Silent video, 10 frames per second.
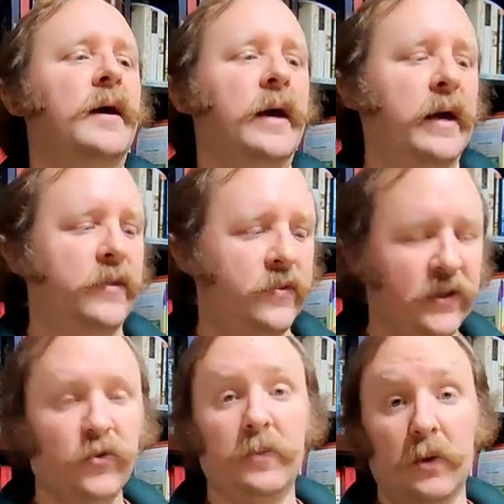Uh,
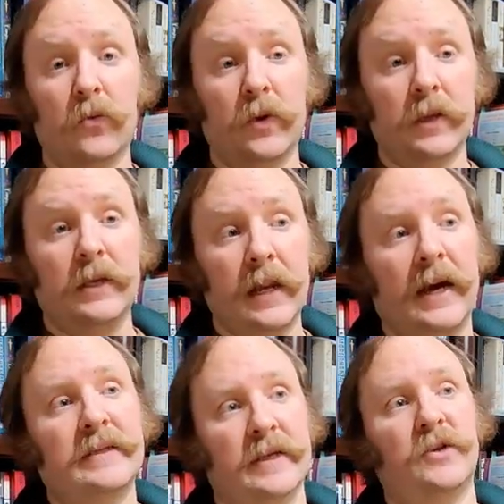this would be a really
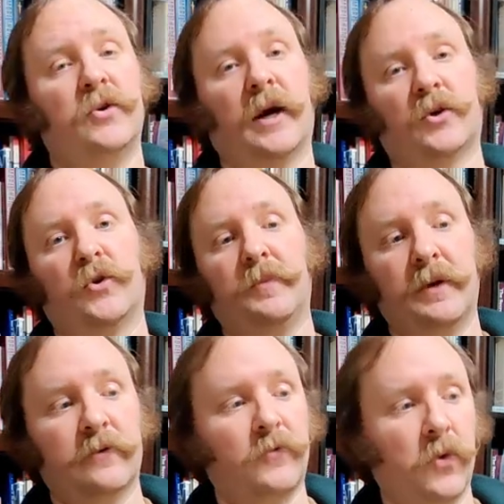nice introductory
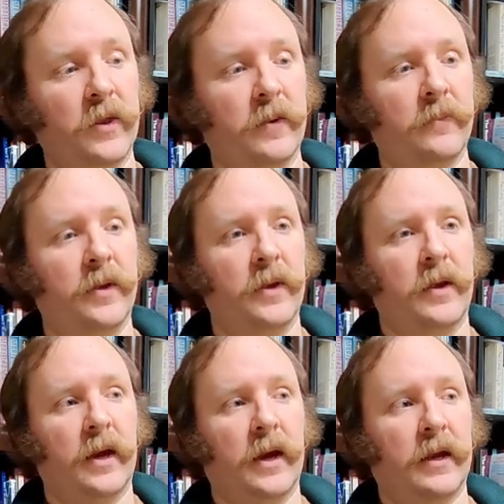beer for them.
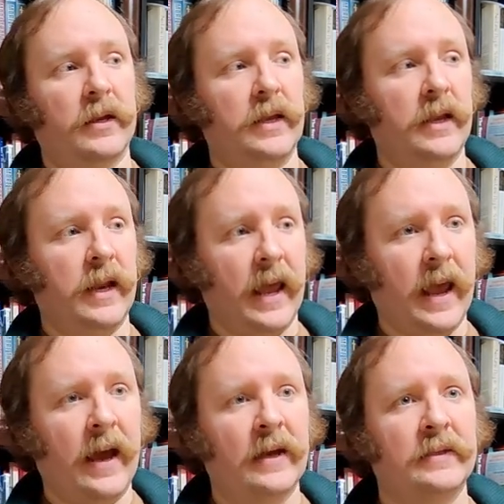Uh, it
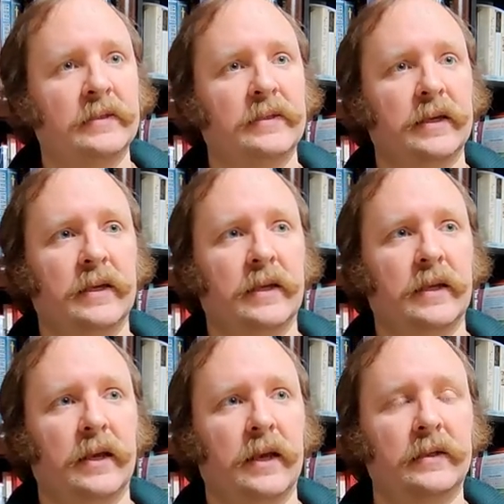has it.
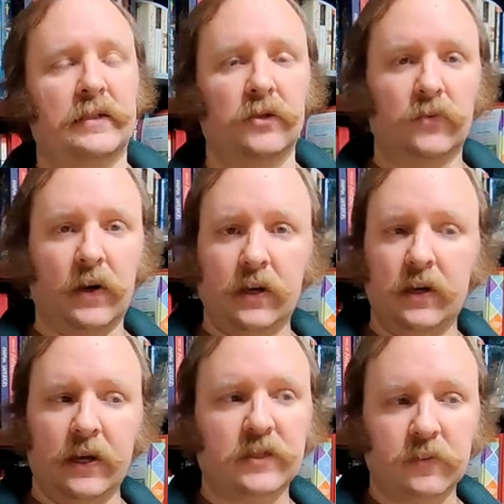It's still
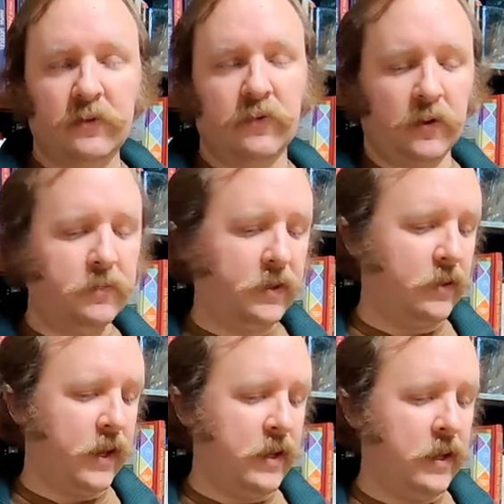recognizably very beer
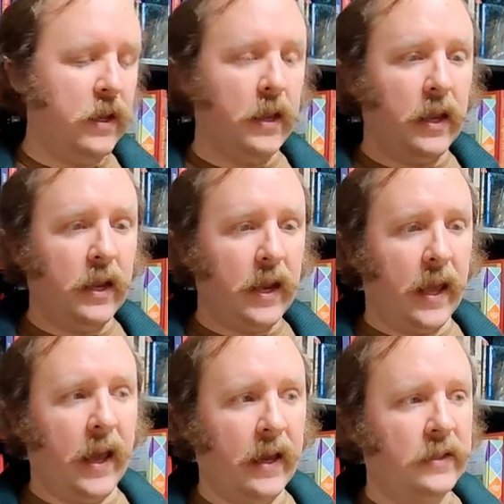like. It
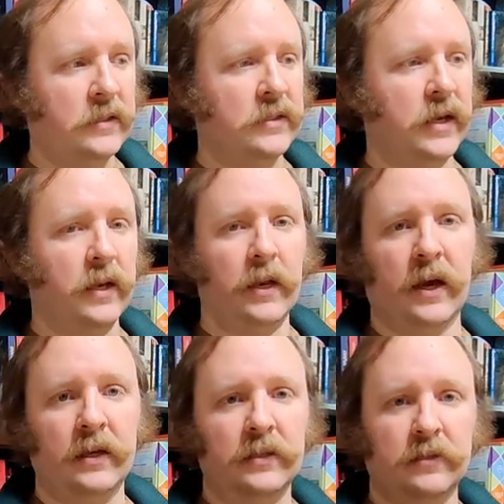has a
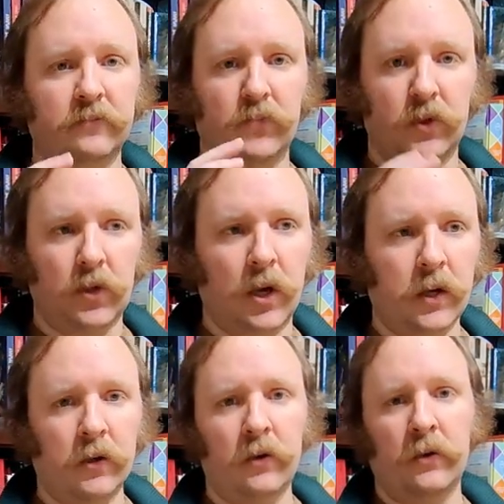nice
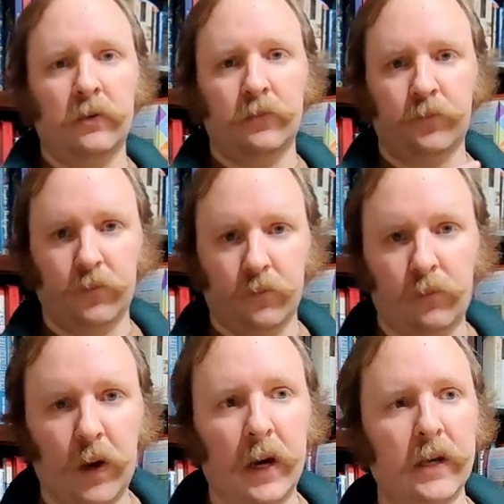lager
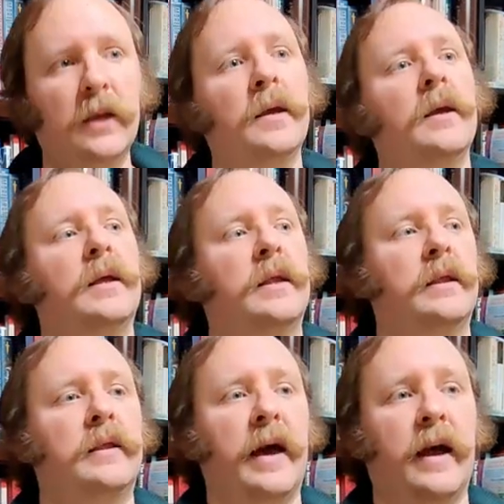body
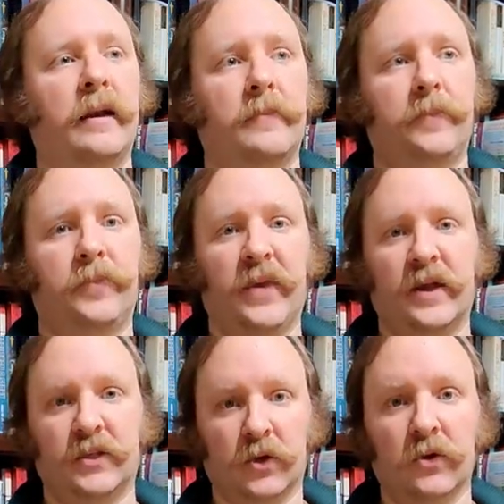that that
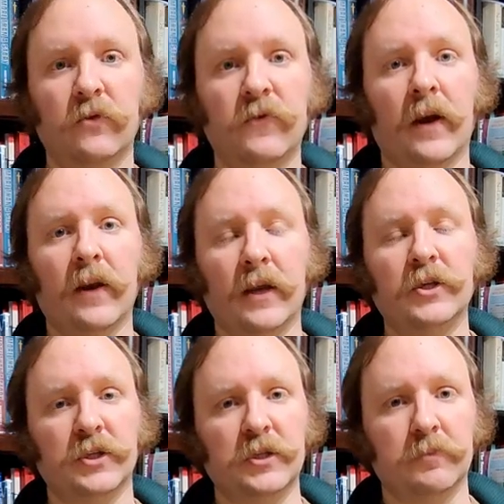is a good
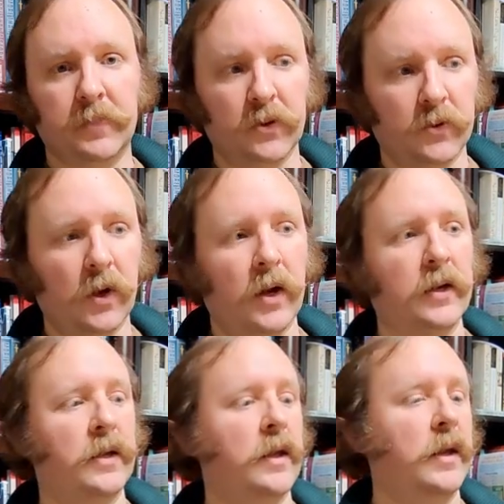foundation to build
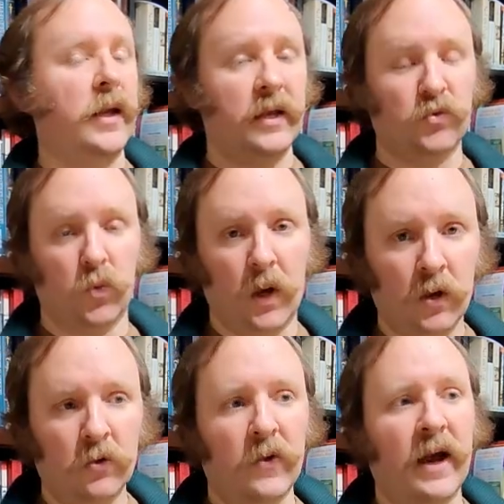on. It's
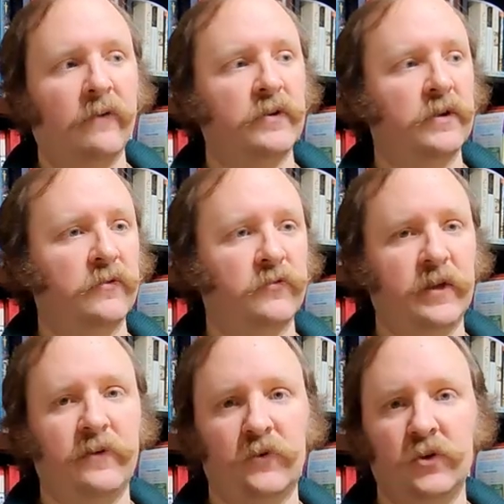well crafted. The
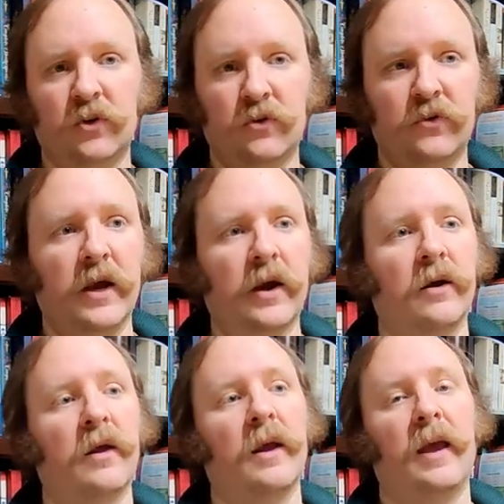flavors are
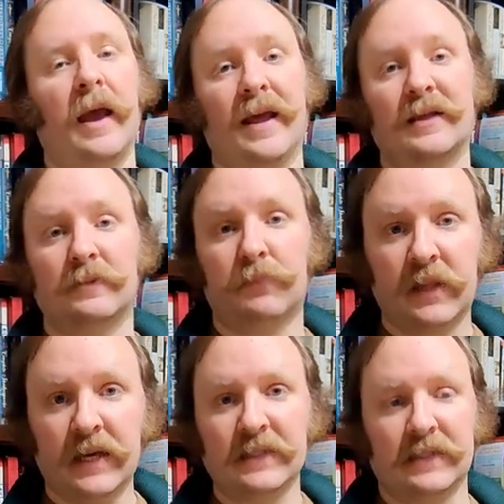there. And it's
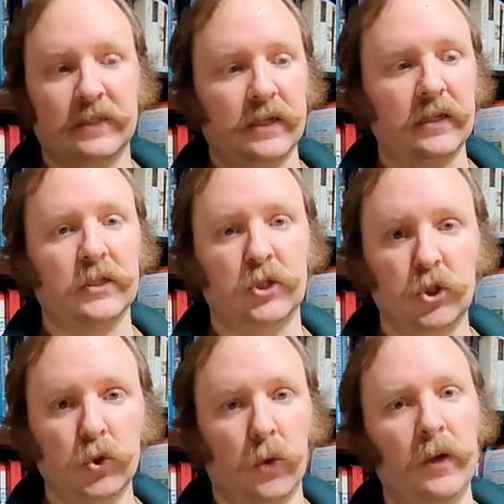pleasant and it's
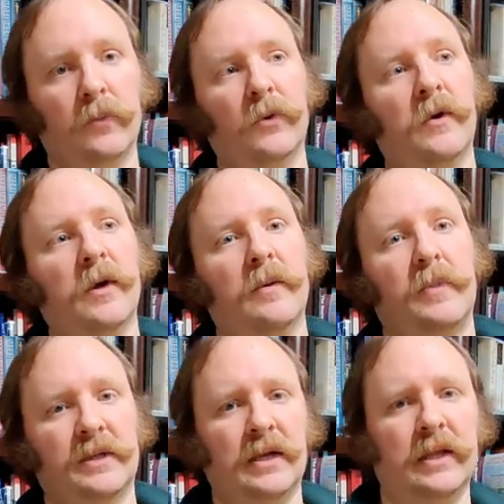enjoyable,
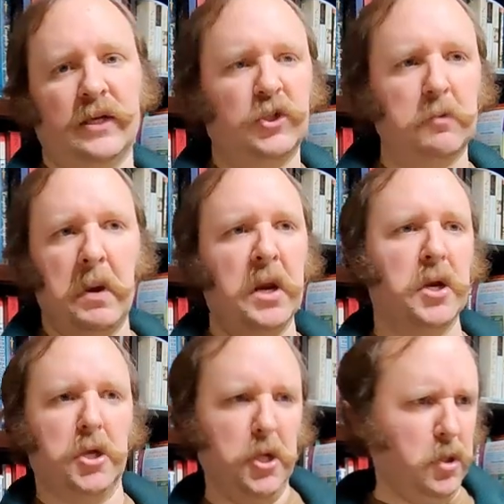but it's not like
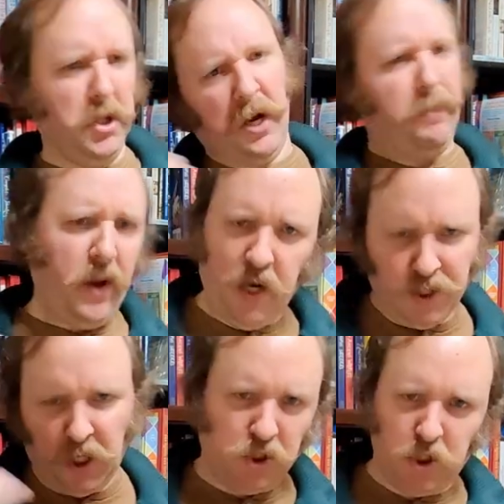demanding, you're gonna pay
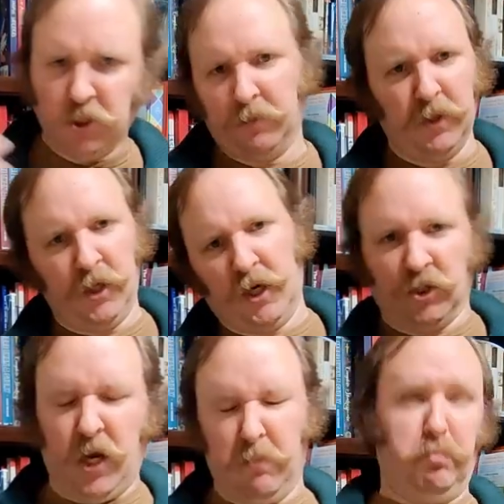attention to me
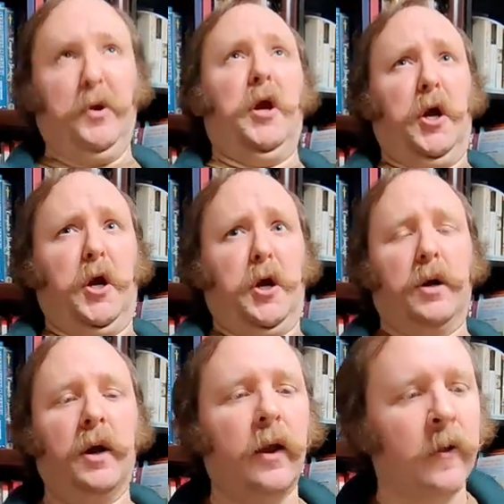because I'm beer.